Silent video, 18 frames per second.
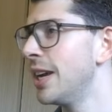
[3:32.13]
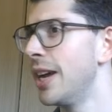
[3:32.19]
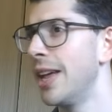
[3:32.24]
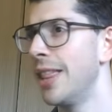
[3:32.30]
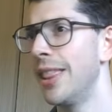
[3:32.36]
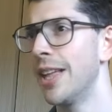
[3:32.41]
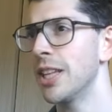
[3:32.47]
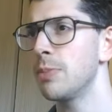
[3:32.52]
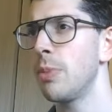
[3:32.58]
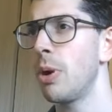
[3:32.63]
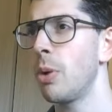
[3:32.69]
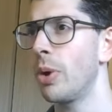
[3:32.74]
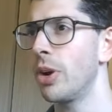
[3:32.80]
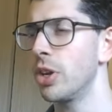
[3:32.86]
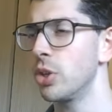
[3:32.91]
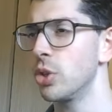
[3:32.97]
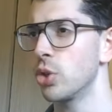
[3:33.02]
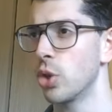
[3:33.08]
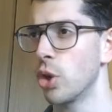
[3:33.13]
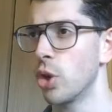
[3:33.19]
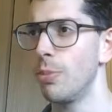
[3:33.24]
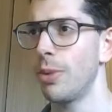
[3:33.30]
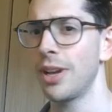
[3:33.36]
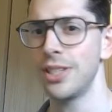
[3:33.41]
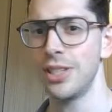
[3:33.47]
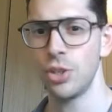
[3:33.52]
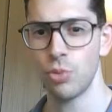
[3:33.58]
That's my one concern,
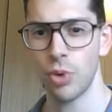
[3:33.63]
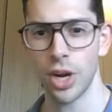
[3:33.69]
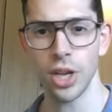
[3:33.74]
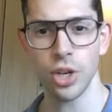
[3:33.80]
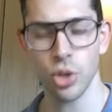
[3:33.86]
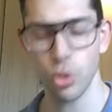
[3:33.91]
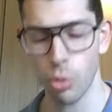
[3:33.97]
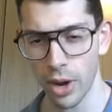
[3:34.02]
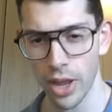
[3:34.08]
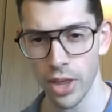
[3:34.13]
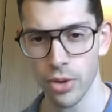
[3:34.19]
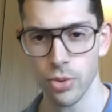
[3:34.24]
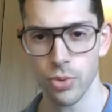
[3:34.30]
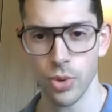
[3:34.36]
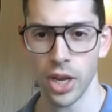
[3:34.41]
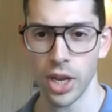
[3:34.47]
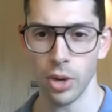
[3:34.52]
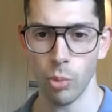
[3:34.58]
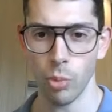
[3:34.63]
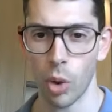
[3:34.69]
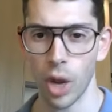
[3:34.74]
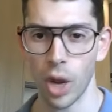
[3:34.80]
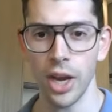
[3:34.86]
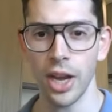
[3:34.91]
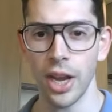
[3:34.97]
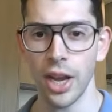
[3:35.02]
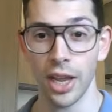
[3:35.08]
because he's running 23 in
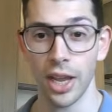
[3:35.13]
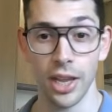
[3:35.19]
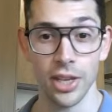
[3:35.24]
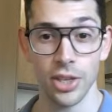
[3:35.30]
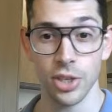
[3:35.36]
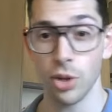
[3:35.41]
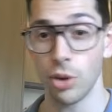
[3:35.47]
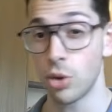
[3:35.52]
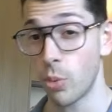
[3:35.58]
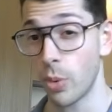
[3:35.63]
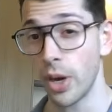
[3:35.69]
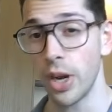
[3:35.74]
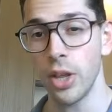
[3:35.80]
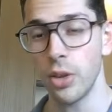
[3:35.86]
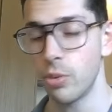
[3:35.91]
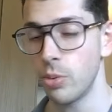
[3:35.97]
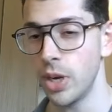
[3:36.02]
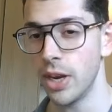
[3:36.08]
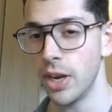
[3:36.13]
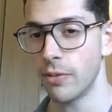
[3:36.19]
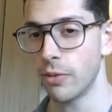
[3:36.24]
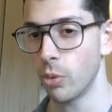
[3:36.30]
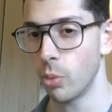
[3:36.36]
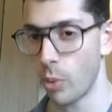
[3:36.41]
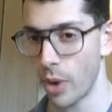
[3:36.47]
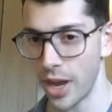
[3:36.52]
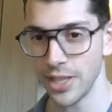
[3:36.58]
one. Like, is there 23
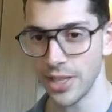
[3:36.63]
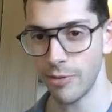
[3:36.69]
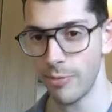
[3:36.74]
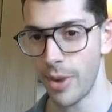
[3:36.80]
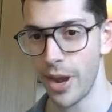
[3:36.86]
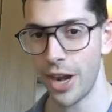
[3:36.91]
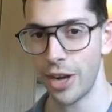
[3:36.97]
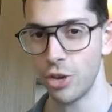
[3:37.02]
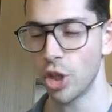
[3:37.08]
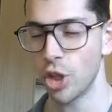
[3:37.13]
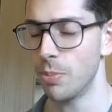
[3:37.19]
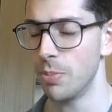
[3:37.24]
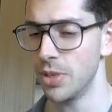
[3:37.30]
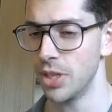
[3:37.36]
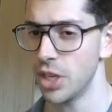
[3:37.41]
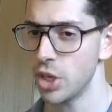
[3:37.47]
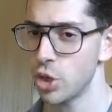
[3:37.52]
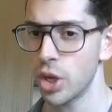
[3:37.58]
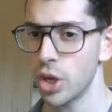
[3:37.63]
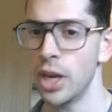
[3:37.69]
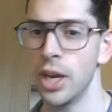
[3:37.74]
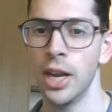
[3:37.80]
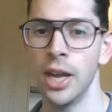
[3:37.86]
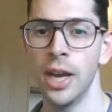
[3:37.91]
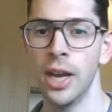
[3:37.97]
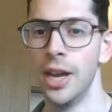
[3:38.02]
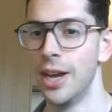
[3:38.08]
different ways of managing the
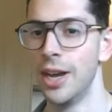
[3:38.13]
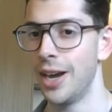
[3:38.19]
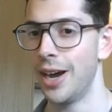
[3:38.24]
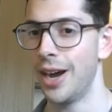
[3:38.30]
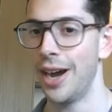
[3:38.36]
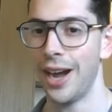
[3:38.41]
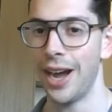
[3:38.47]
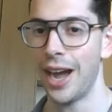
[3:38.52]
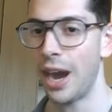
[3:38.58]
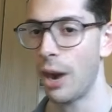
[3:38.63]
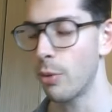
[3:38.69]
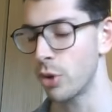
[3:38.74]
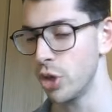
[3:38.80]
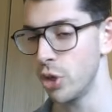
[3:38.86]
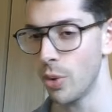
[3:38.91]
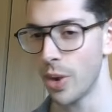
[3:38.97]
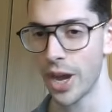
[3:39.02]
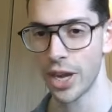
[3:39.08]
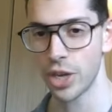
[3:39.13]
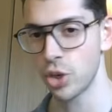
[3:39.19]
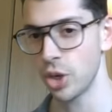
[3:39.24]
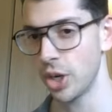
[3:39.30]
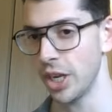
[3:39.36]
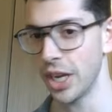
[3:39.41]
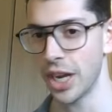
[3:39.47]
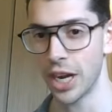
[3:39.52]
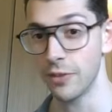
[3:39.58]
position? How are you
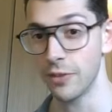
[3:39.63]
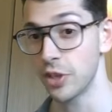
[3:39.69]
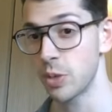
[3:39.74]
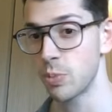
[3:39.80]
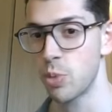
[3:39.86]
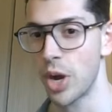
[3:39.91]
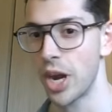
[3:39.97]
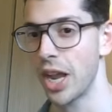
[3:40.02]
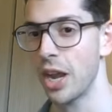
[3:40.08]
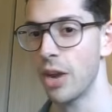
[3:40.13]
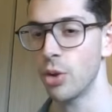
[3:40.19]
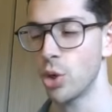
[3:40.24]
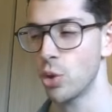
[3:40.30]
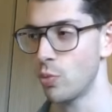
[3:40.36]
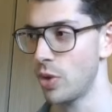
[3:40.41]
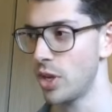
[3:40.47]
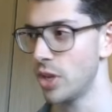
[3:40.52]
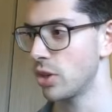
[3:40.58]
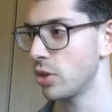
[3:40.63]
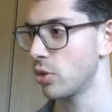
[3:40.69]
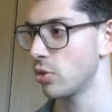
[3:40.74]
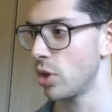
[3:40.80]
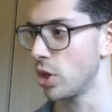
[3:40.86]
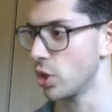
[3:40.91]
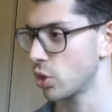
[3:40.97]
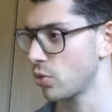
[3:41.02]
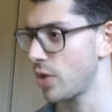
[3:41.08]
actually kind of spreading out your risk
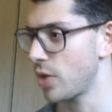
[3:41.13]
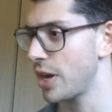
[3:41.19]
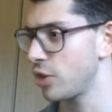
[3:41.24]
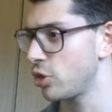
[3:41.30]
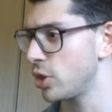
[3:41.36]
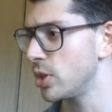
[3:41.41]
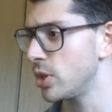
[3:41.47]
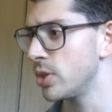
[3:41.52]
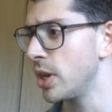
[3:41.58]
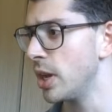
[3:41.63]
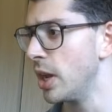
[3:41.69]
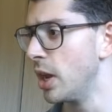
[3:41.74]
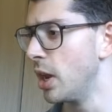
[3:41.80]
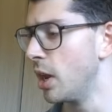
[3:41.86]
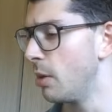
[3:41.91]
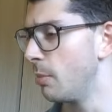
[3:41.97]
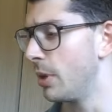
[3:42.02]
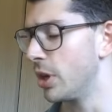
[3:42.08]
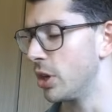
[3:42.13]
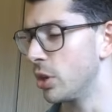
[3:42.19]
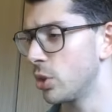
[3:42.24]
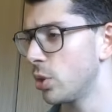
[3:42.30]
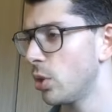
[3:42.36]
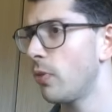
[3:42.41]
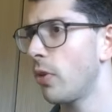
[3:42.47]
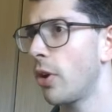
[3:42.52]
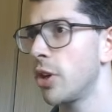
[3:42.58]
across strategies? But
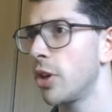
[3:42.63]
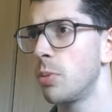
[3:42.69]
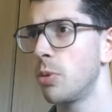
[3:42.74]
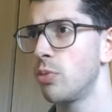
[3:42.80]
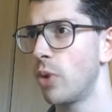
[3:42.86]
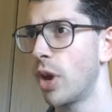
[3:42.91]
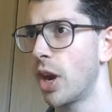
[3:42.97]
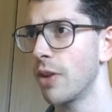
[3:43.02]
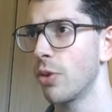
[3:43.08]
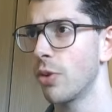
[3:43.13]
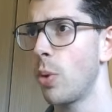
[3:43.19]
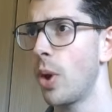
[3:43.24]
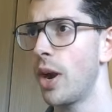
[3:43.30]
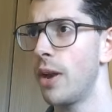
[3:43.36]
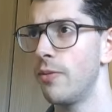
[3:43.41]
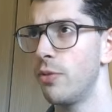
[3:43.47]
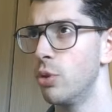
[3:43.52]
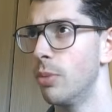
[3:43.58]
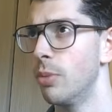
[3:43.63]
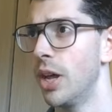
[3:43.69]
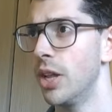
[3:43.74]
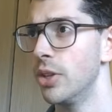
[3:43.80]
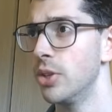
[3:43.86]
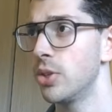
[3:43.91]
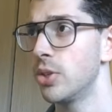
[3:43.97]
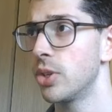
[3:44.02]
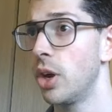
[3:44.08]
so far it's been running for quite a few
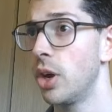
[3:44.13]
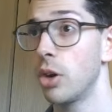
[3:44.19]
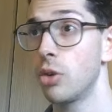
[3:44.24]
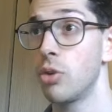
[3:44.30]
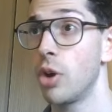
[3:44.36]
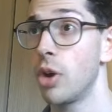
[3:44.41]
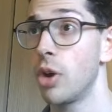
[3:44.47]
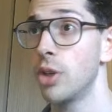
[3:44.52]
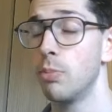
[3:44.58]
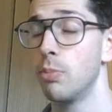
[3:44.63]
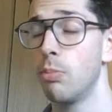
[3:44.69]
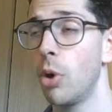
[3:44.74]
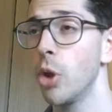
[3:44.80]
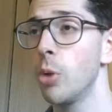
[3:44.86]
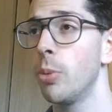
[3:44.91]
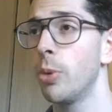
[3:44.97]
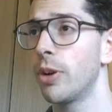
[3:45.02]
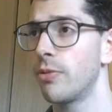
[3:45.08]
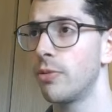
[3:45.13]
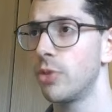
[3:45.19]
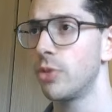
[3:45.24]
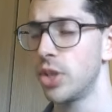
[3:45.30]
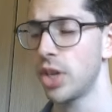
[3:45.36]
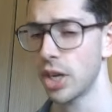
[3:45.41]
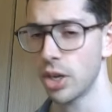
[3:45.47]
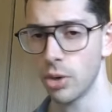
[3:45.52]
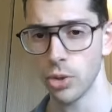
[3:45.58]
months across multiple different
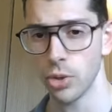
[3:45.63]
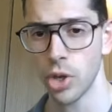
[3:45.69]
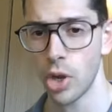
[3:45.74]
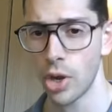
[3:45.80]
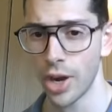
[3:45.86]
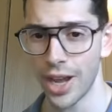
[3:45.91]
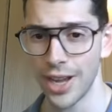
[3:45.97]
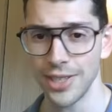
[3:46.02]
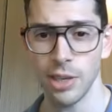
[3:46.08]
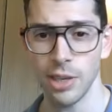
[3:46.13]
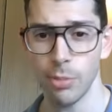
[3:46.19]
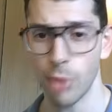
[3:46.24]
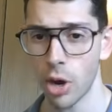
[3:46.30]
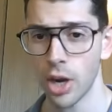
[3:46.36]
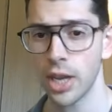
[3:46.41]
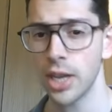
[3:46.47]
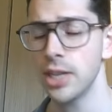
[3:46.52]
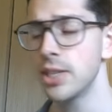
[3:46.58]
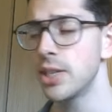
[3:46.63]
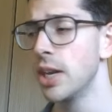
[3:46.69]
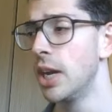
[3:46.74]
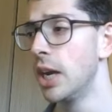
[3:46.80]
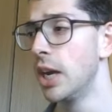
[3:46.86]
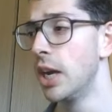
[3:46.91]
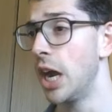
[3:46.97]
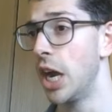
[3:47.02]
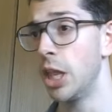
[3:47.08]
signals on IC markets,
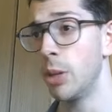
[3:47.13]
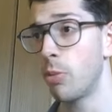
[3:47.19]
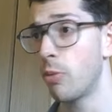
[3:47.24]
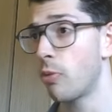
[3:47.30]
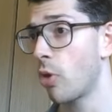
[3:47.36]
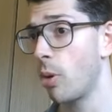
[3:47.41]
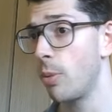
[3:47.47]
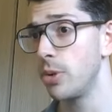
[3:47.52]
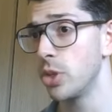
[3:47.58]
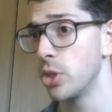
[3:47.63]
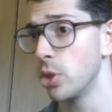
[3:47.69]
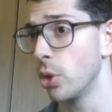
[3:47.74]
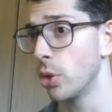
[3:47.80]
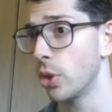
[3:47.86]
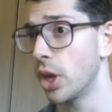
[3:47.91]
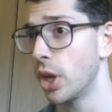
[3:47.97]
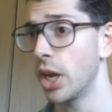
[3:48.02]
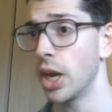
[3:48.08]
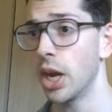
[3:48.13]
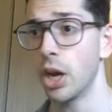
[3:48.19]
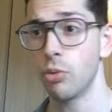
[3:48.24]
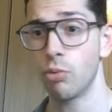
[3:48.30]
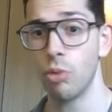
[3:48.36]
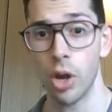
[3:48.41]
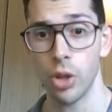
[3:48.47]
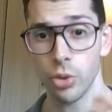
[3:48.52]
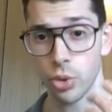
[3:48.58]
and the performance is looking
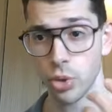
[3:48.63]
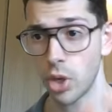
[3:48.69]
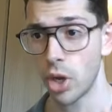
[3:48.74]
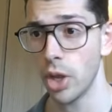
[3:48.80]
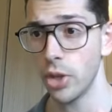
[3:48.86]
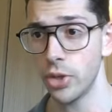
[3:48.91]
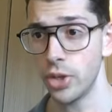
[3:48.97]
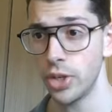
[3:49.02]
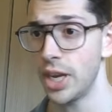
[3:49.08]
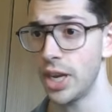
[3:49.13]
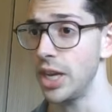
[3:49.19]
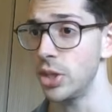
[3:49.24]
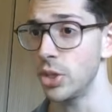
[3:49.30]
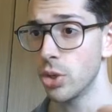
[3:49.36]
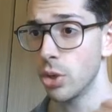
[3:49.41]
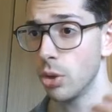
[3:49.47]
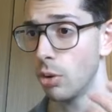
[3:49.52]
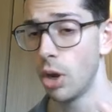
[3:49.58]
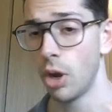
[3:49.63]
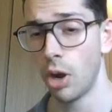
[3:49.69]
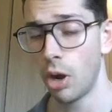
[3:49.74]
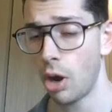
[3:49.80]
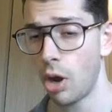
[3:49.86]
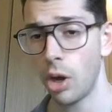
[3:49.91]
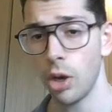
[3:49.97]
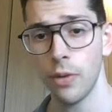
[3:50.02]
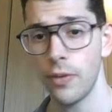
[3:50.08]
rather solid to date. So
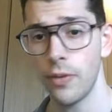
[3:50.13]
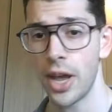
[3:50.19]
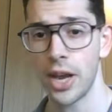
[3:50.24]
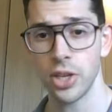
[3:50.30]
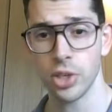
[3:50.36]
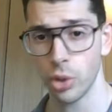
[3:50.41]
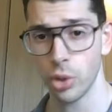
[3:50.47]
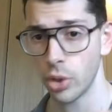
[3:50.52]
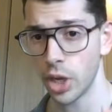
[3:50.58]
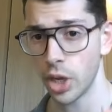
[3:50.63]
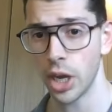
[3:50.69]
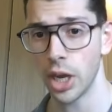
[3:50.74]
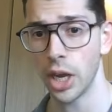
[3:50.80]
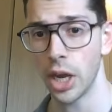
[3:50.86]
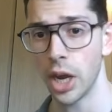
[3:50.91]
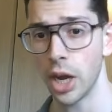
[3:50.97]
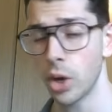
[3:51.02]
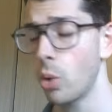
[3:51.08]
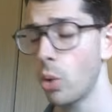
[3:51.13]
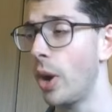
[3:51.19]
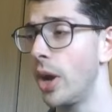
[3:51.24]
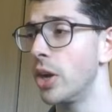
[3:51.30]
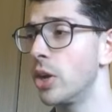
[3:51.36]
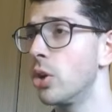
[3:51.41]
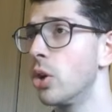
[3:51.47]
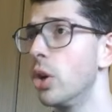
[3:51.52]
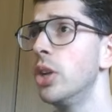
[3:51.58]
all of that is looking
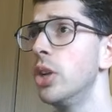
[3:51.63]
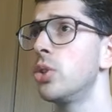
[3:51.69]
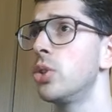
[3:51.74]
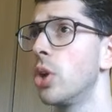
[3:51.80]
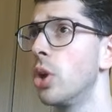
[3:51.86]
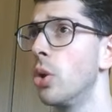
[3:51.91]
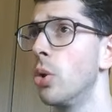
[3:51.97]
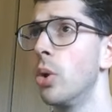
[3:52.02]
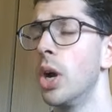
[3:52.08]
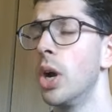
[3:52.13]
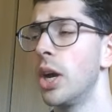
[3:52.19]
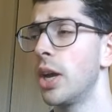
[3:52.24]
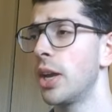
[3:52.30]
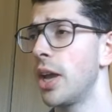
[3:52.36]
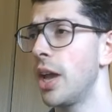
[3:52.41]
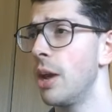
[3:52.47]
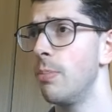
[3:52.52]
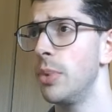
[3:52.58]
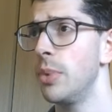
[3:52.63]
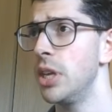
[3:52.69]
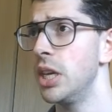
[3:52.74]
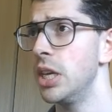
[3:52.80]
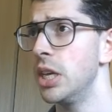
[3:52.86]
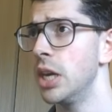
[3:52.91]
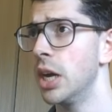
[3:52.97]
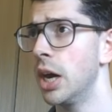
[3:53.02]
quite good. So can't be,